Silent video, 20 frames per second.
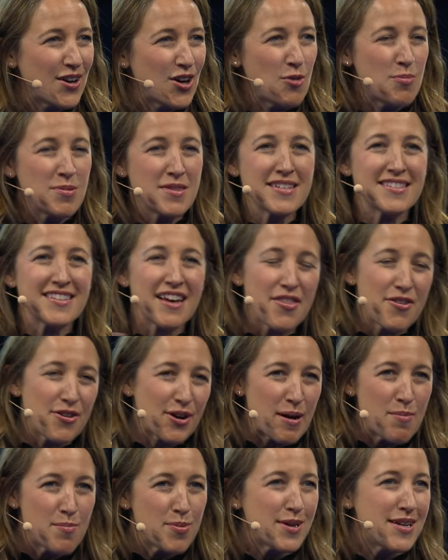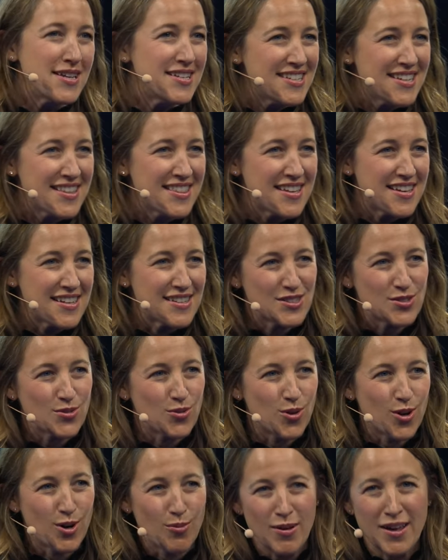oh, but this other company did this,
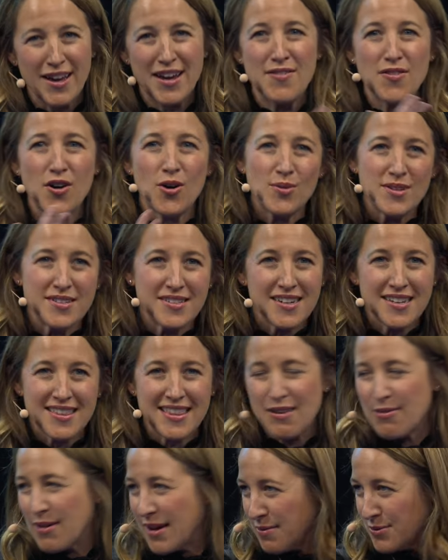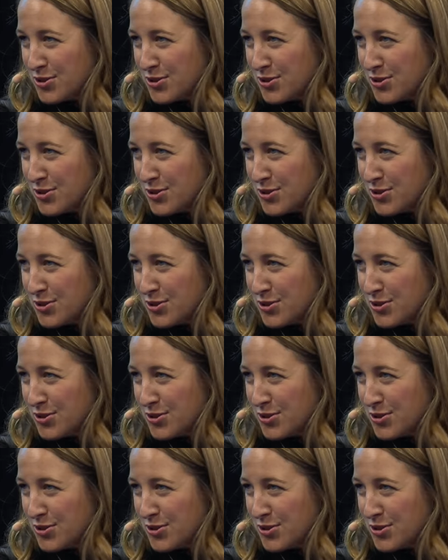or we kind of always did it that way.